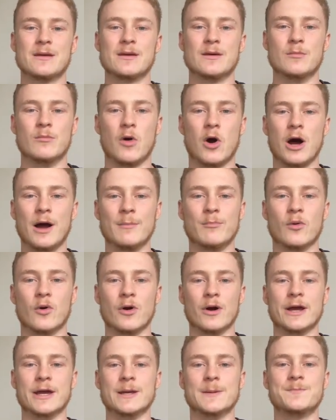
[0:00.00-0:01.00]
My
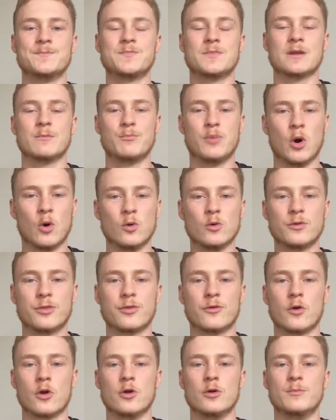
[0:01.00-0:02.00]
boy pulled
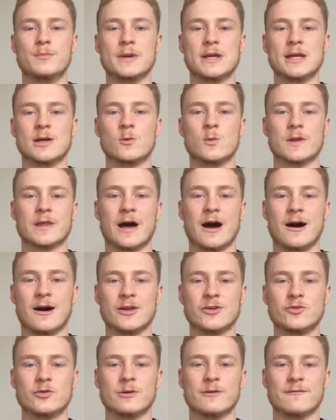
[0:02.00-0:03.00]
through big with
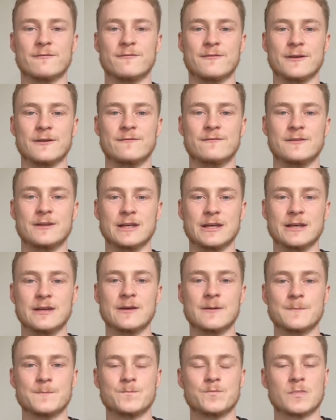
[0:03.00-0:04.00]
150.
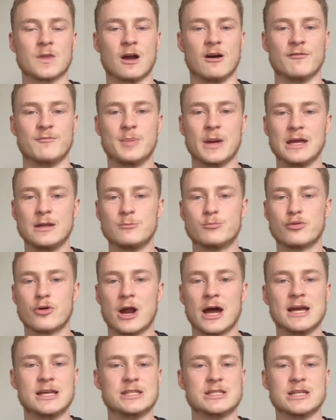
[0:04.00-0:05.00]
I've been
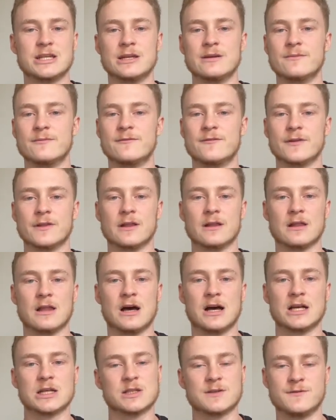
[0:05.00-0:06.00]
praising him for the
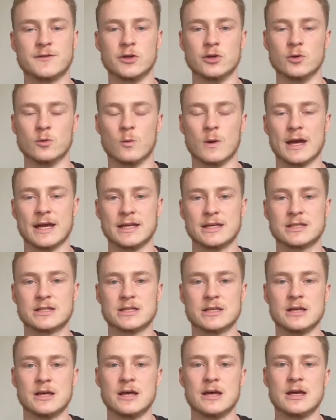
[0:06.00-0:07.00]
last few
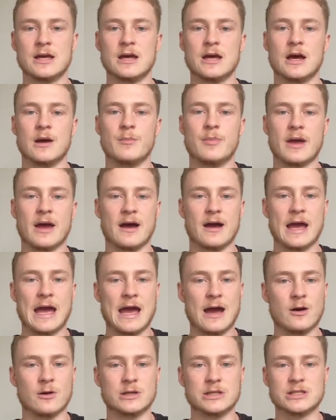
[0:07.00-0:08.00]
weeks about
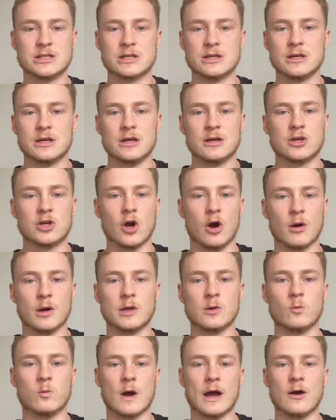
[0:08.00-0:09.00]
how he's
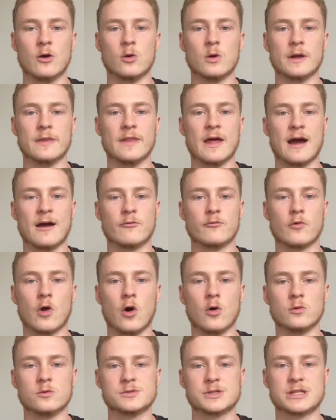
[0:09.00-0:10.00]
going well and that
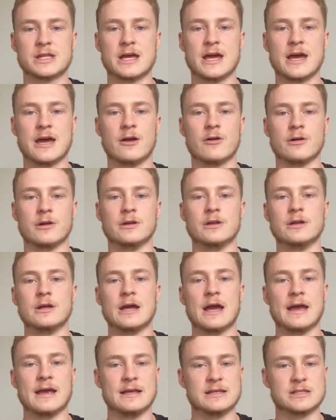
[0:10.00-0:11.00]
rolls there and
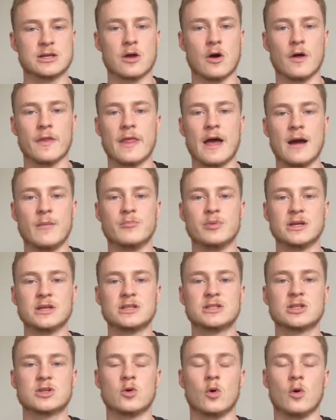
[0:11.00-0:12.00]
he's got that big
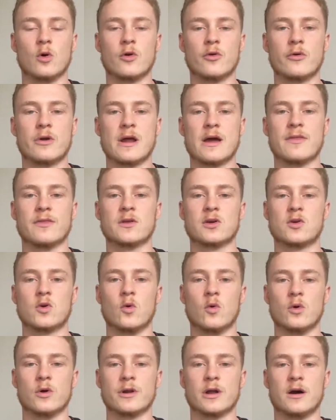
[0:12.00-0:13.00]
score around the
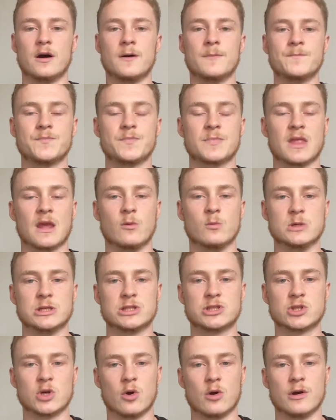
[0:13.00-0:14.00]
corner. And we
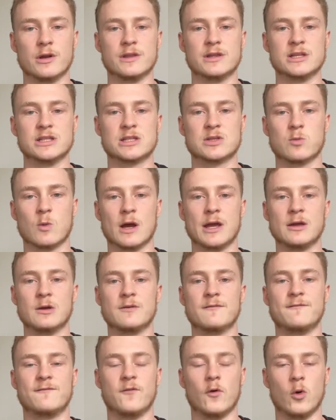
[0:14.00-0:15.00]
saw it this week
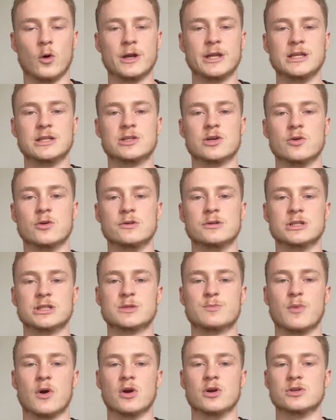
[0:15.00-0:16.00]
42
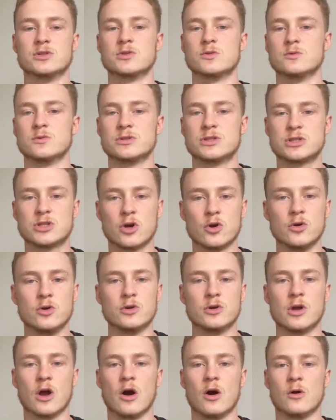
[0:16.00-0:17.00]
disposals, two
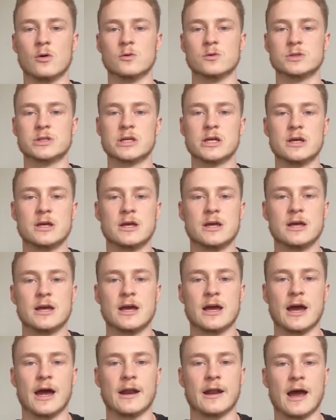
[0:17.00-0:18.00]
goals
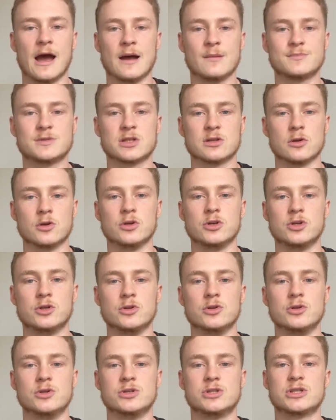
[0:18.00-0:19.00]
an absolute
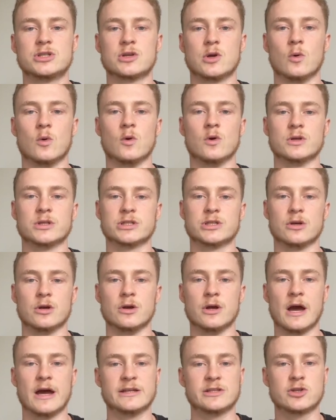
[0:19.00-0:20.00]
huge score.
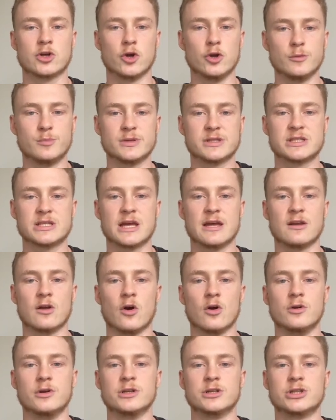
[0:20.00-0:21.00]
So at 2%
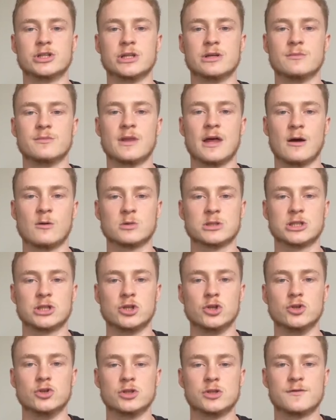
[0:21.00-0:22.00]
ownership, that was
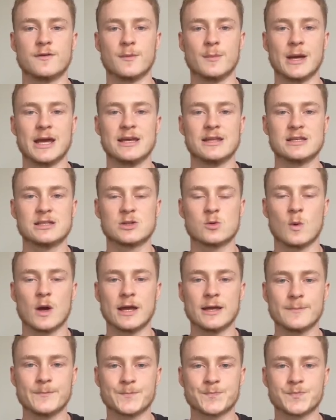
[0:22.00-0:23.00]
huge for me this week.